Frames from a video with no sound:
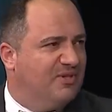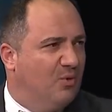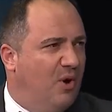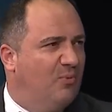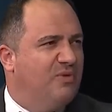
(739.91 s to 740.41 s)
So,
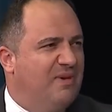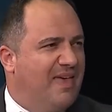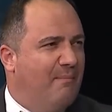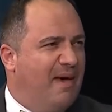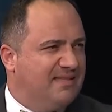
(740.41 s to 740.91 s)
what would be
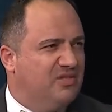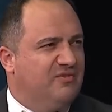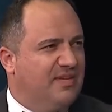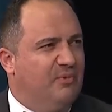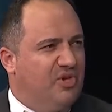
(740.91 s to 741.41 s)
that message
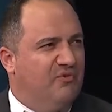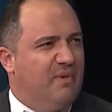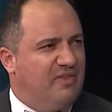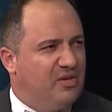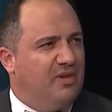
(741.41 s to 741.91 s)
of someone that you've
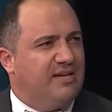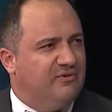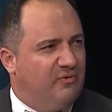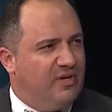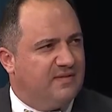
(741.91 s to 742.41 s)
met that you'd like
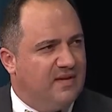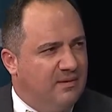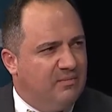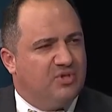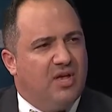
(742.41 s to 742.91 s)
to voice,
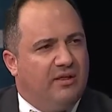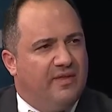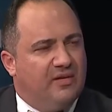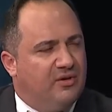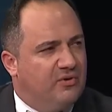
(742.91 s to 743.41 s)
Michelle, and
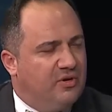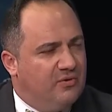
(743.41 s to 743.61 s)
then you? Hugh.